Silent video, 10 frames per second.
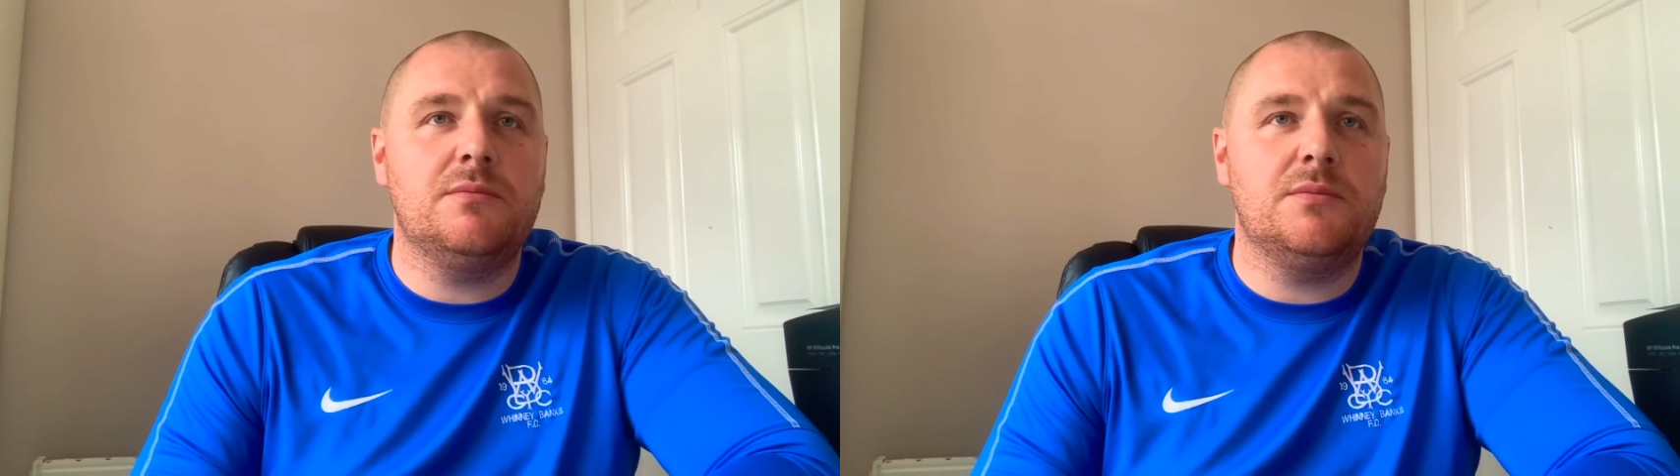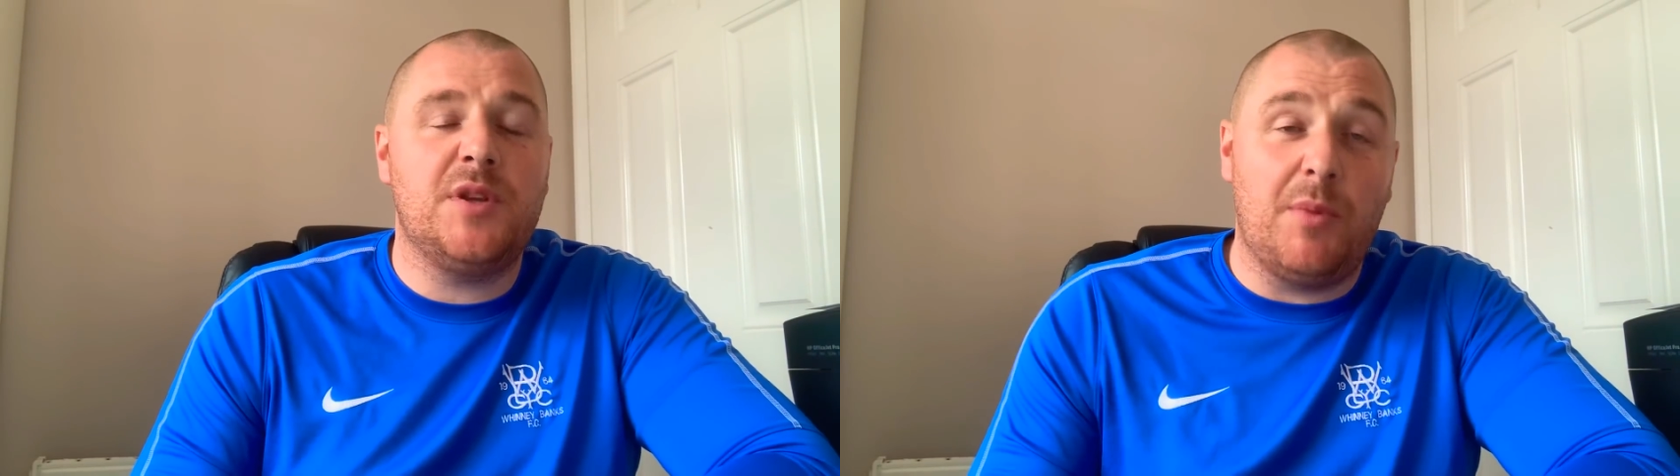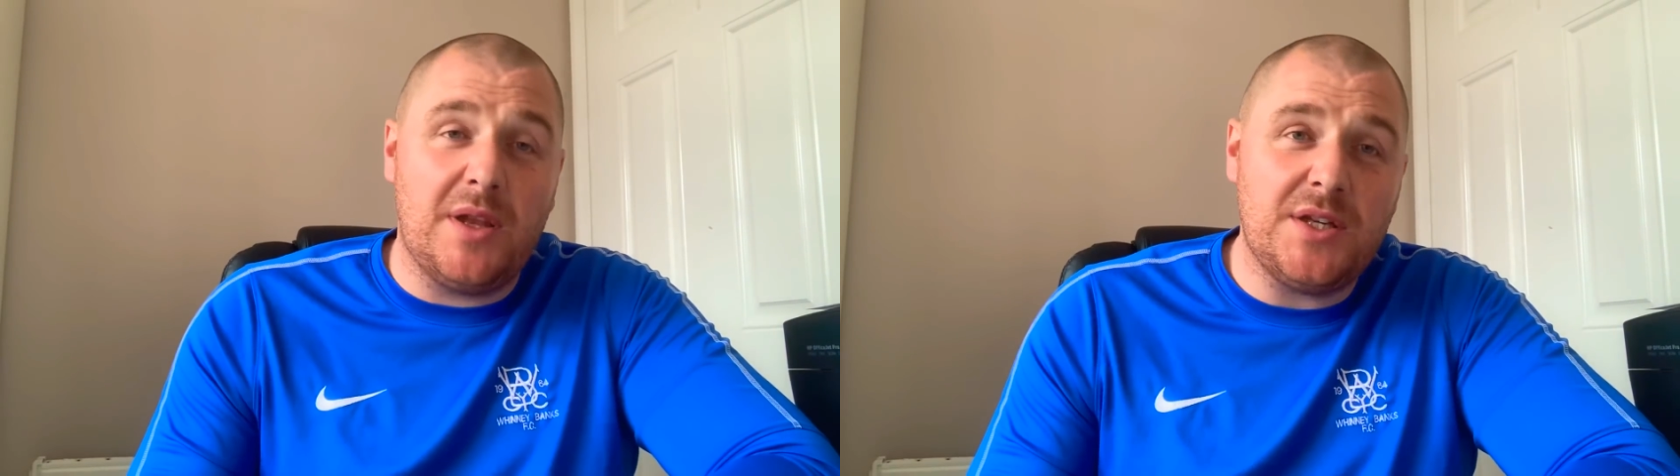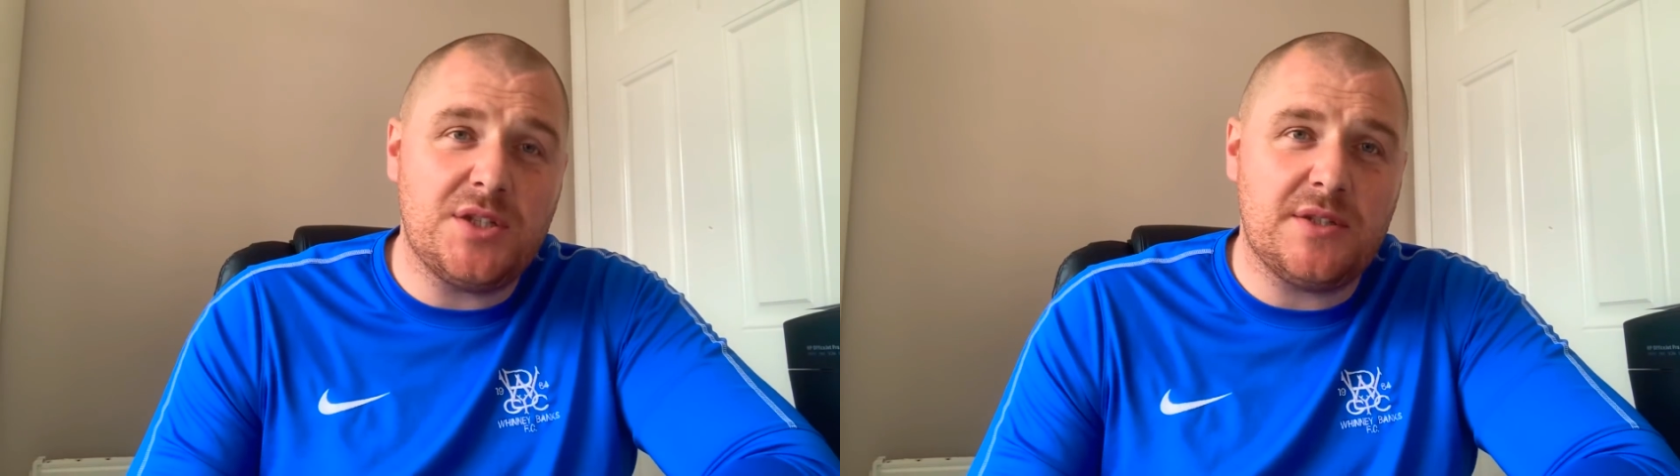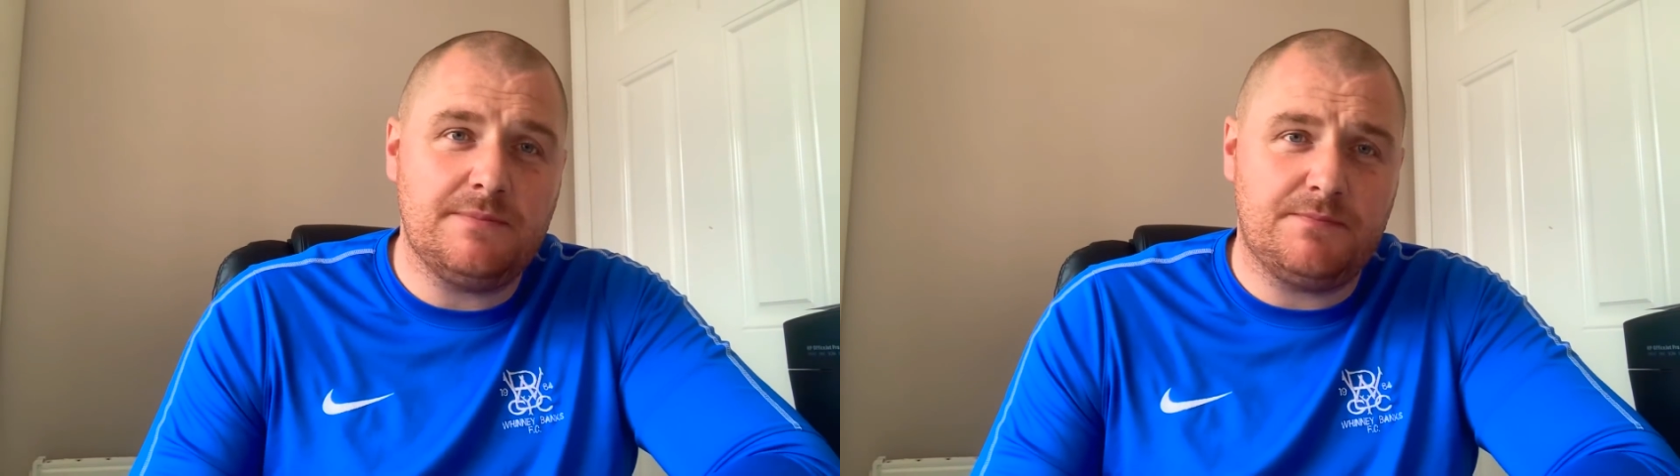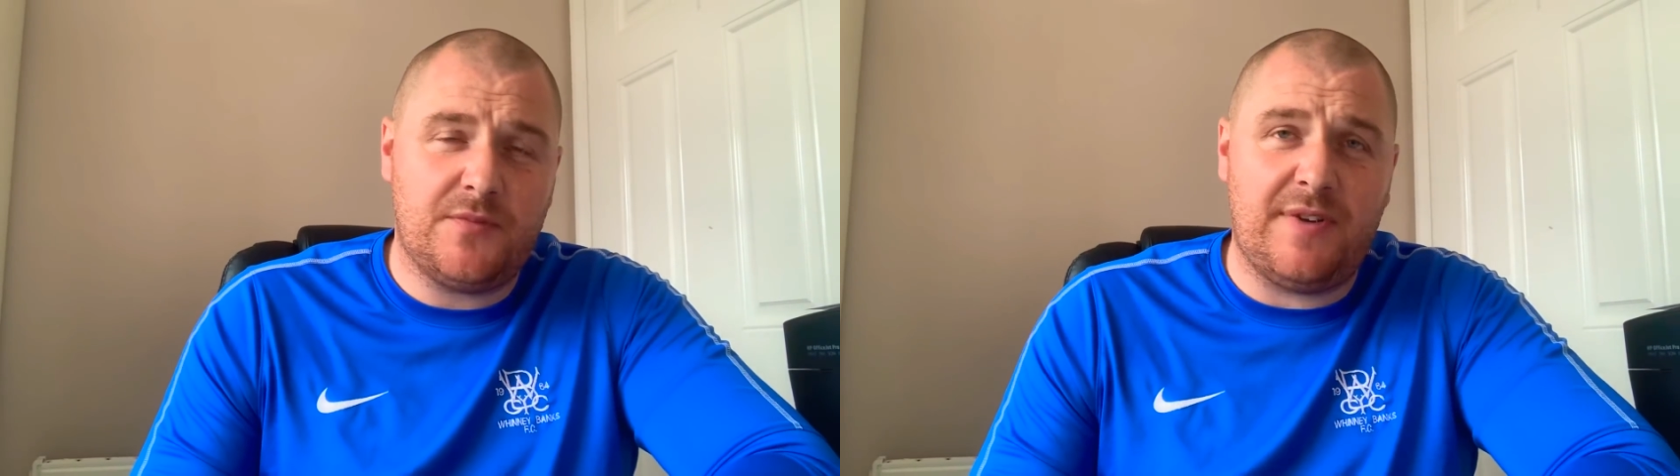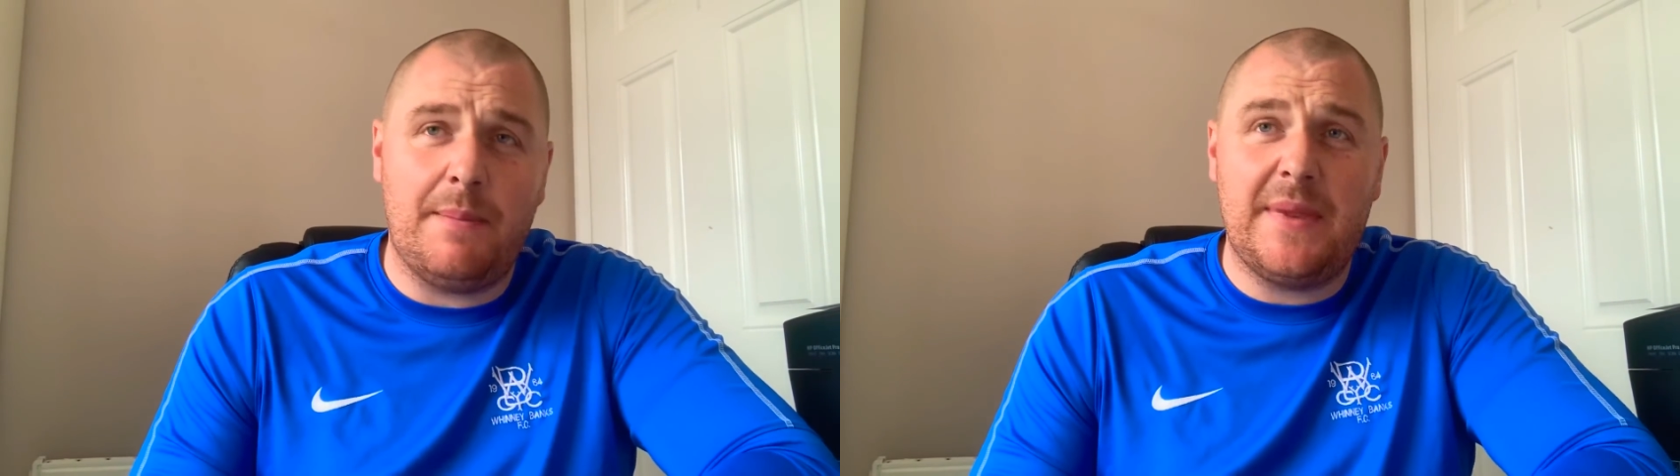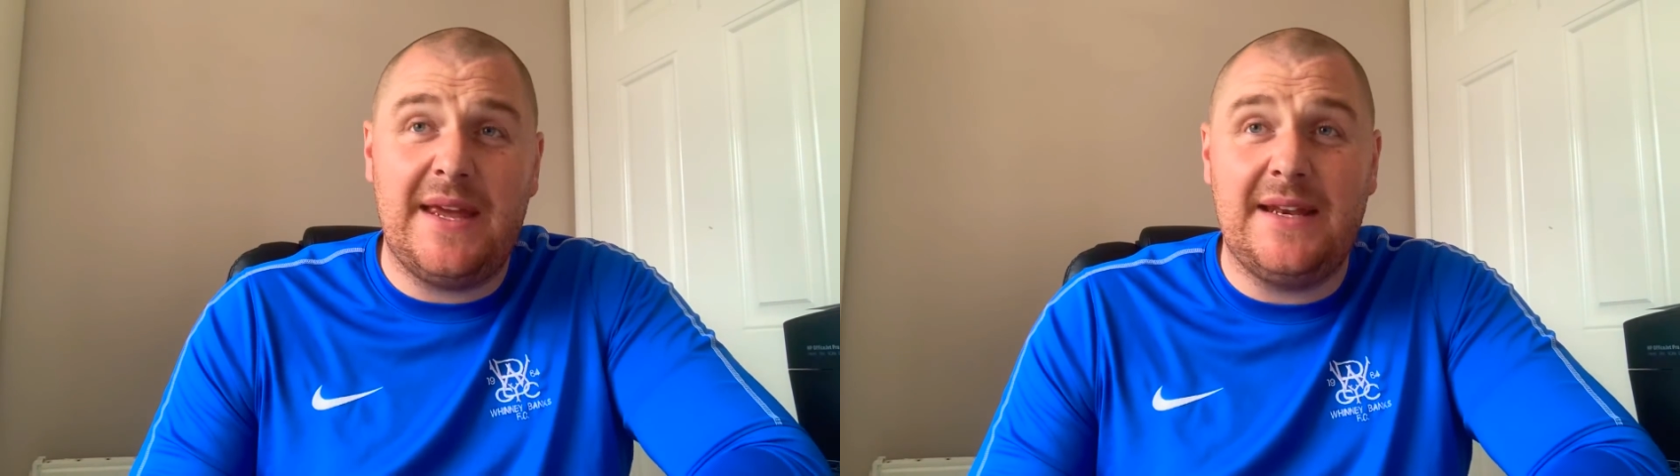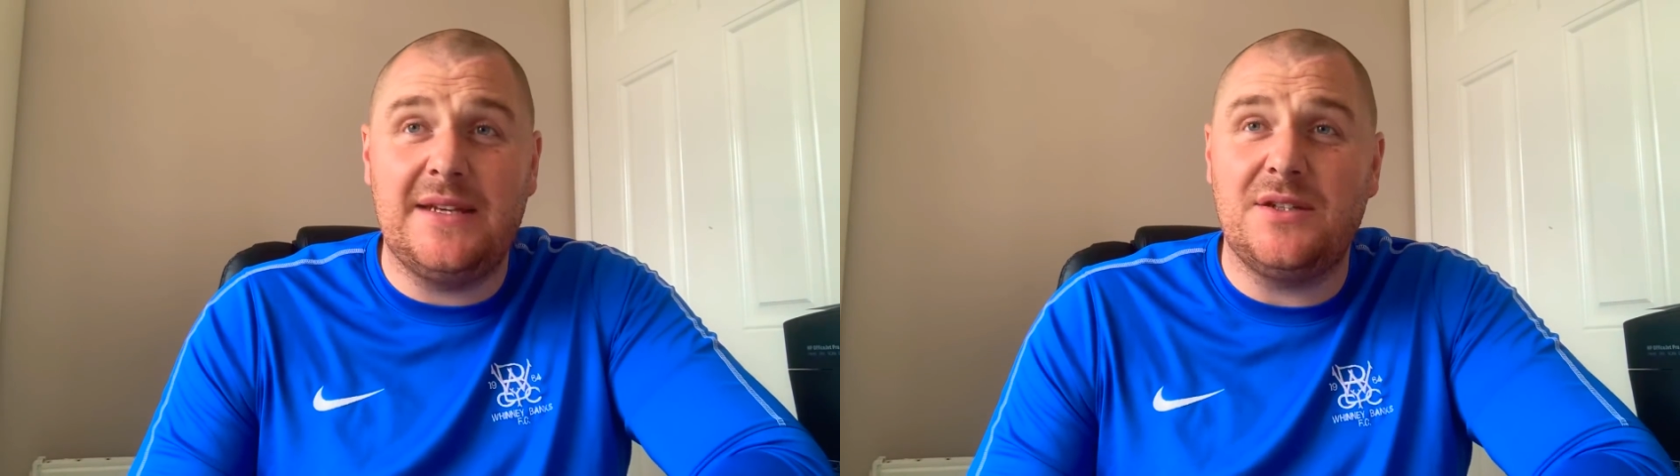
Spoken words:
demolished. In